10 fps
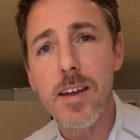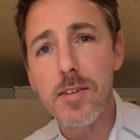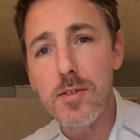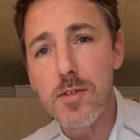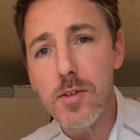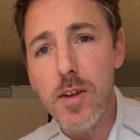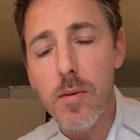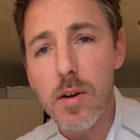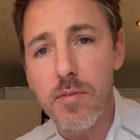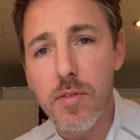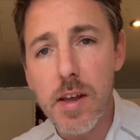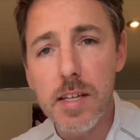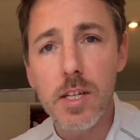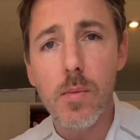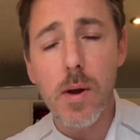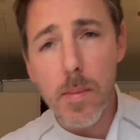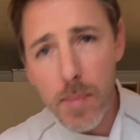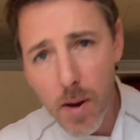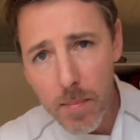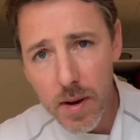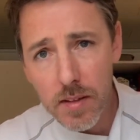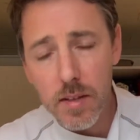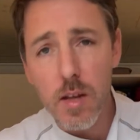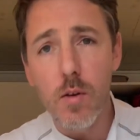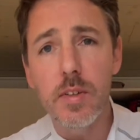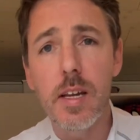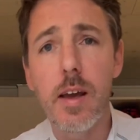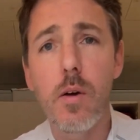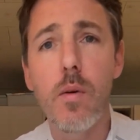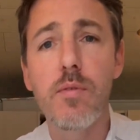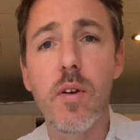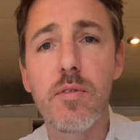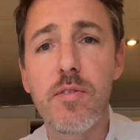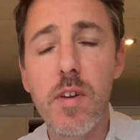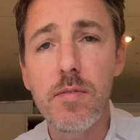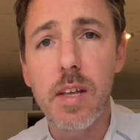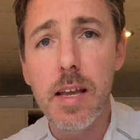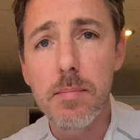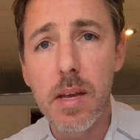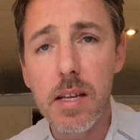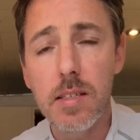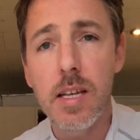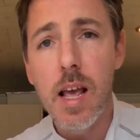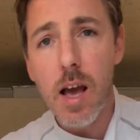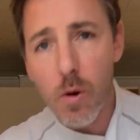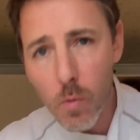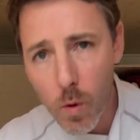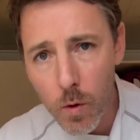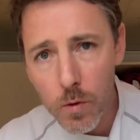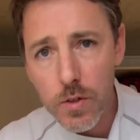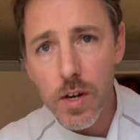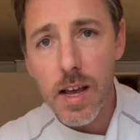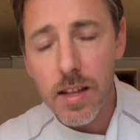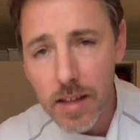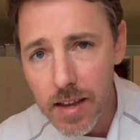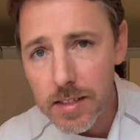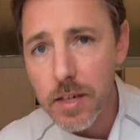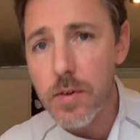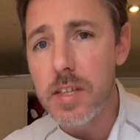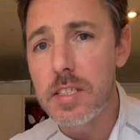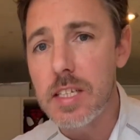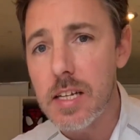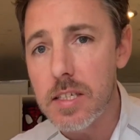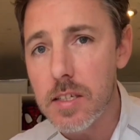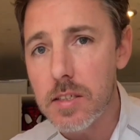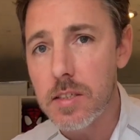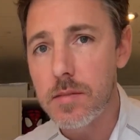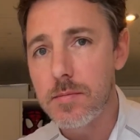this is just out of the freezer. We're going to pop it into the oven now for 15 minutes at 180 degrees Celsius.